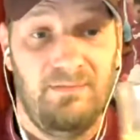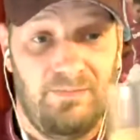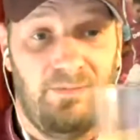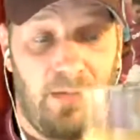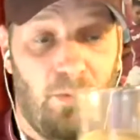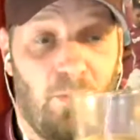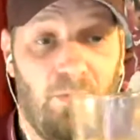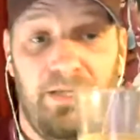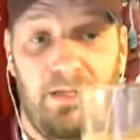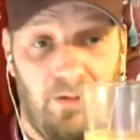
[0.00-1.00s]
yeah, what we've
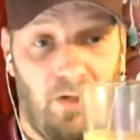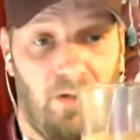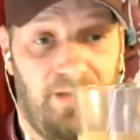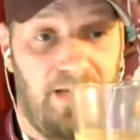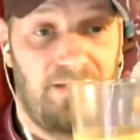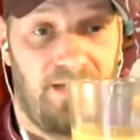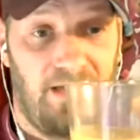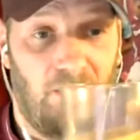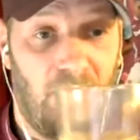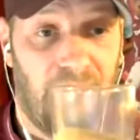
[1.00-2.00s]
been hearing all day is that a
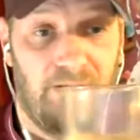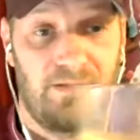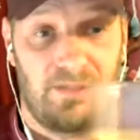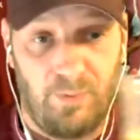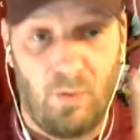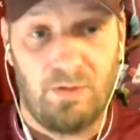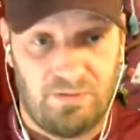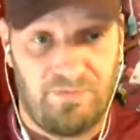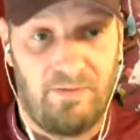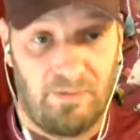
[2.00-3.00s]
lot of the supporters'
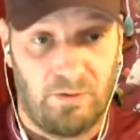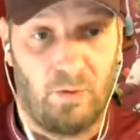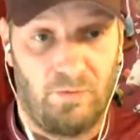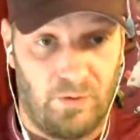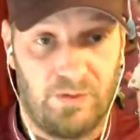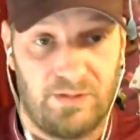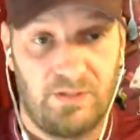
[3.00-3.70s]
favourite goal of yours.